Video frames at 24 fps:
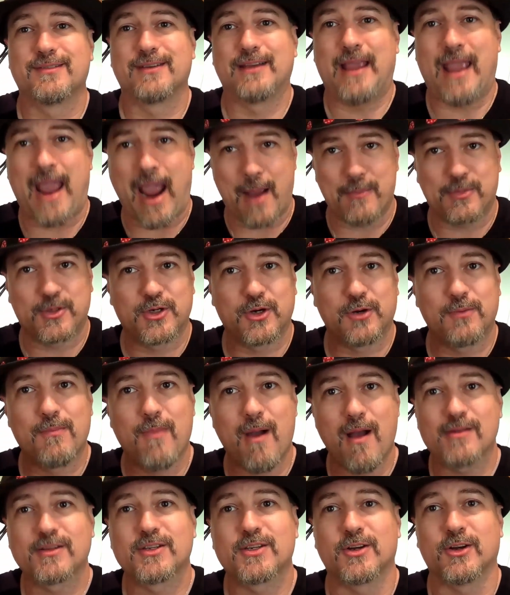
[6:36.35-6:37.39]
captured
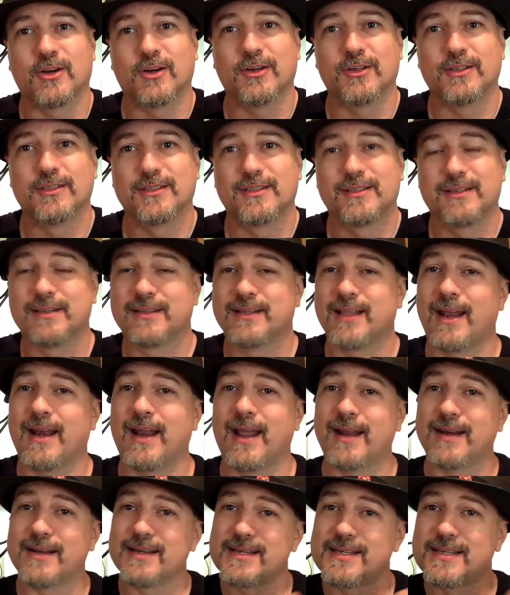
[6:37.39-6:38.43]
monsters that
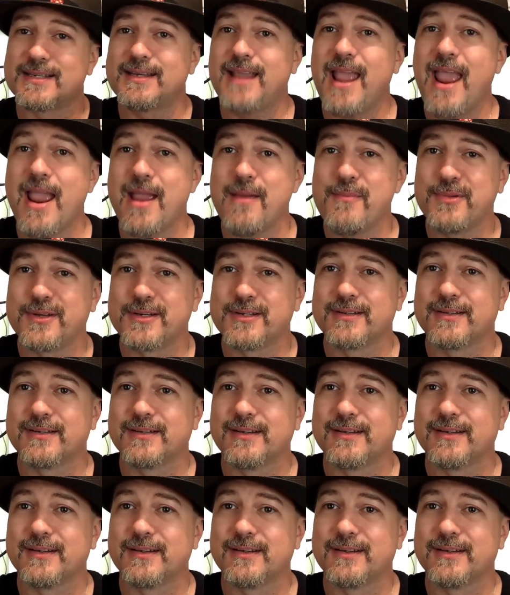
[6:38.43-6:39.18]
had escaped,